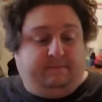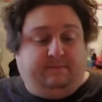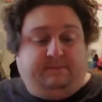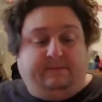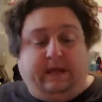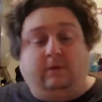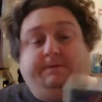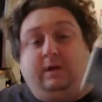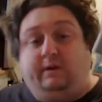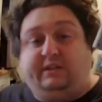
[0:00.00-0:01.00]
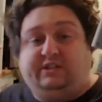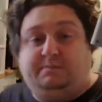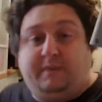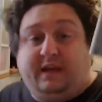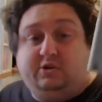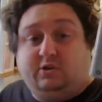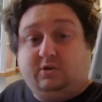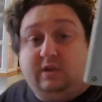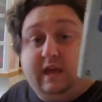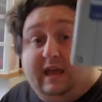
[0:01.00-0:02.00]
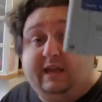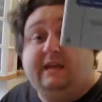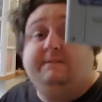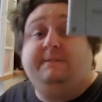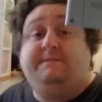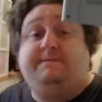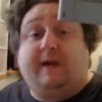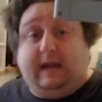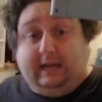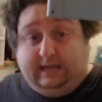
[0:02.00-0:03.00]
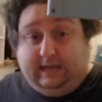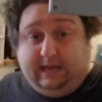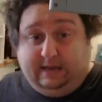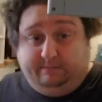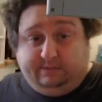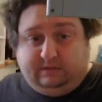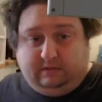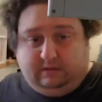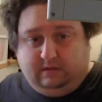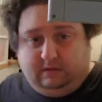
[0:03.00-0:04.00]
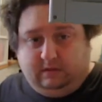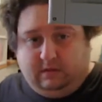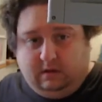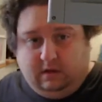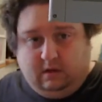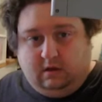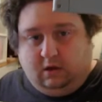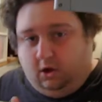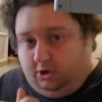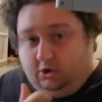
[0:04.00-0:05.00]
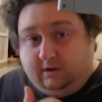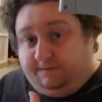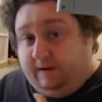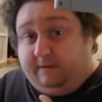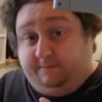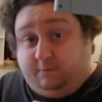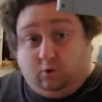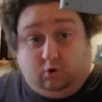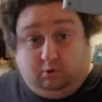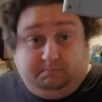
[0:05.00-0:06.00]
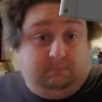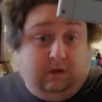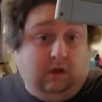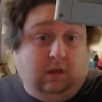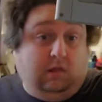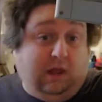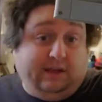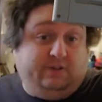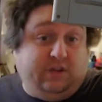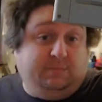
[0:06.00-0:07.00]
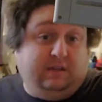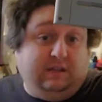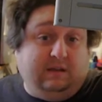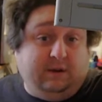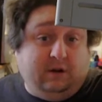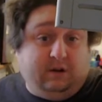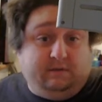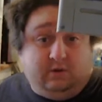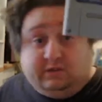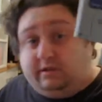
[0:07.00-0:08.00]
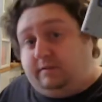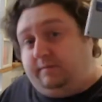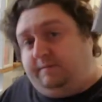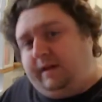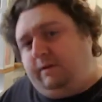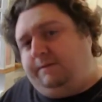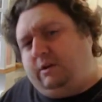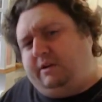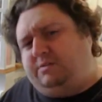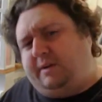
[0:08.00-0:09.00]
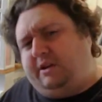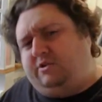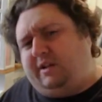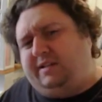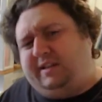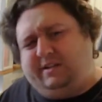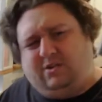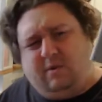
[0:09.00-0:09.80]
Fatal Fury Special, any of the fighting games, you could find for a lot cheaper than the American version. Fatal Fury Special, I think, is going for